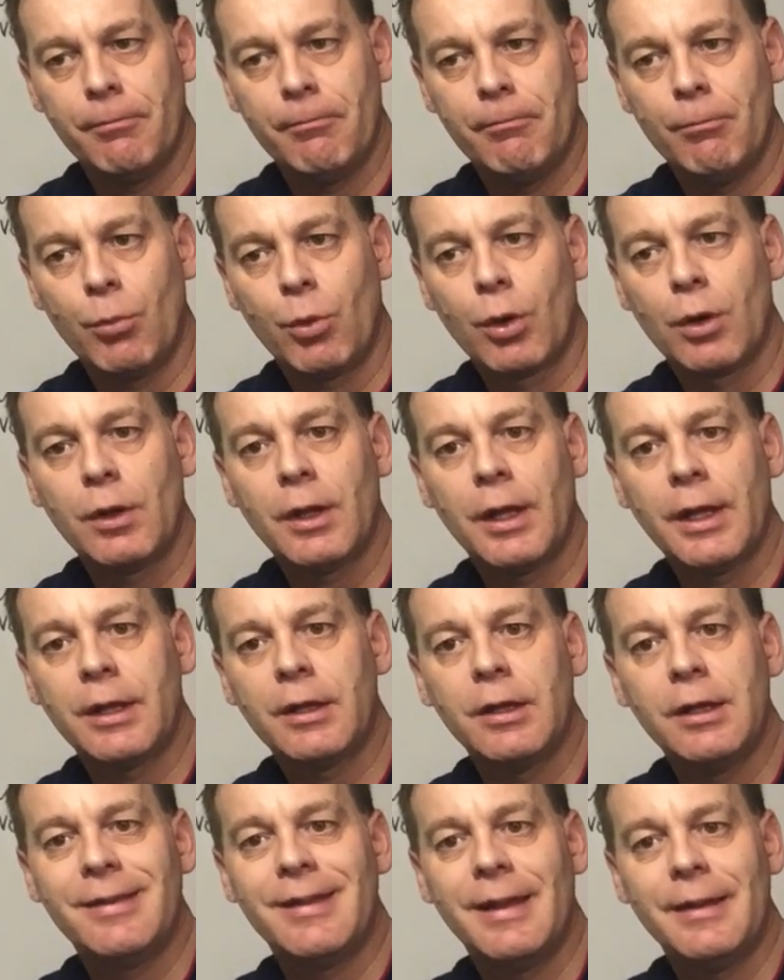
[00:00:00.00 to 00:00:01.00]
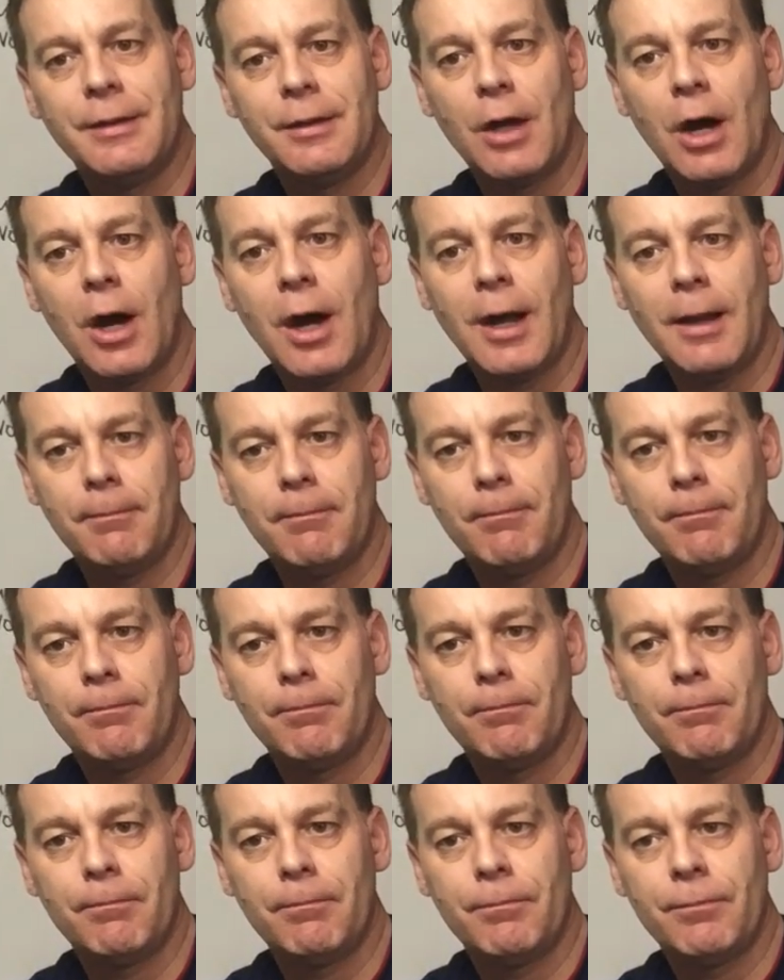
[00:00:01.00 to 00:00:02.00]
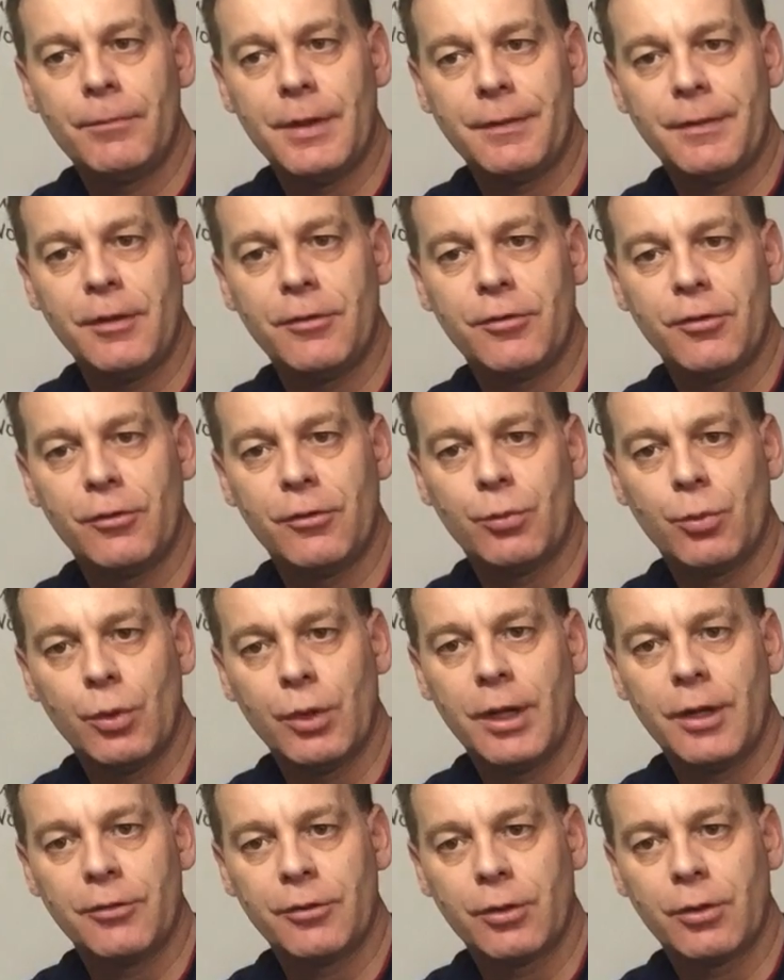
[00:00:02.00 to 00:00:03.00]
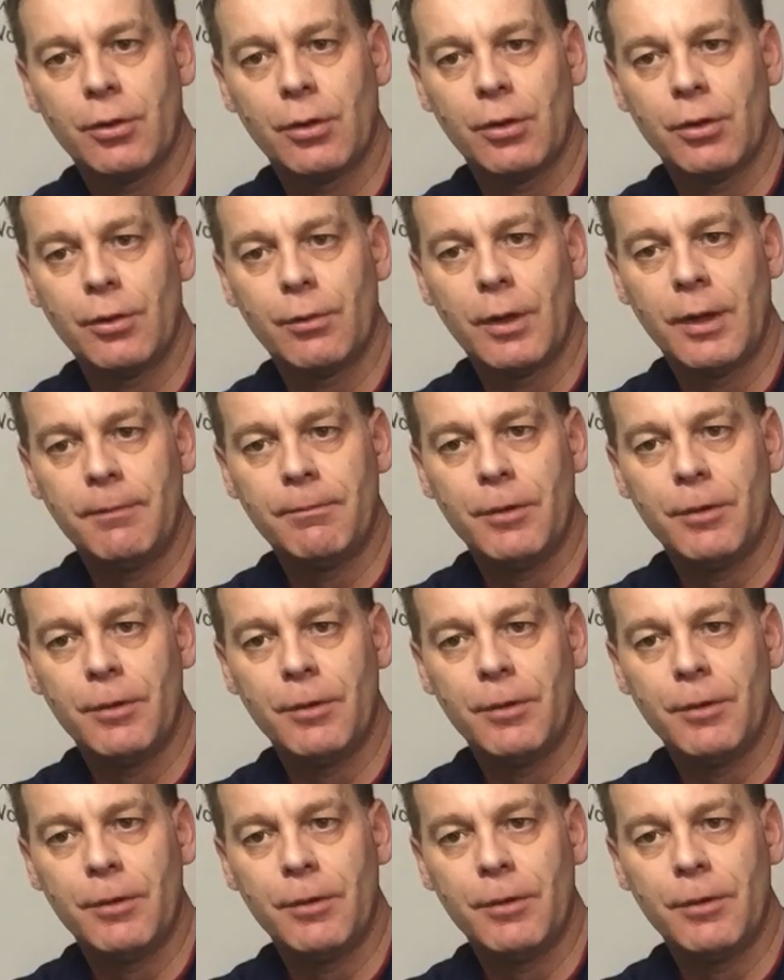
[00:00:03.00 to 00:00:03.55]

more likely than not that this is what has occurred, right?